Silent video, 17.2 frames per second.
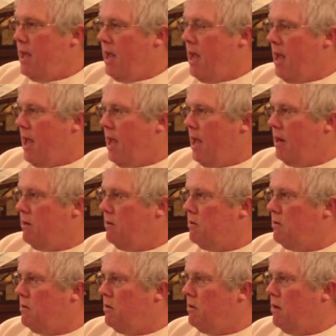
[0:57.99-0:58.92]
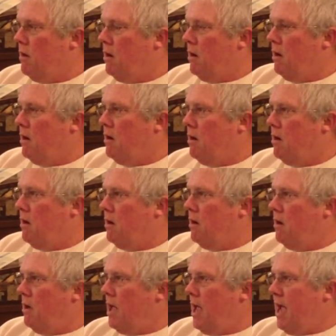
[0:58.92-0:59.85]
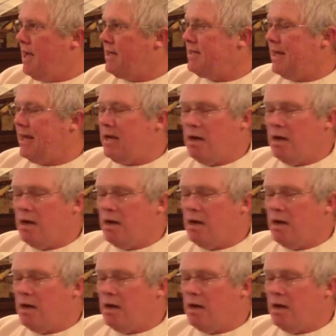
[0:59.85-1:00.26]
and as I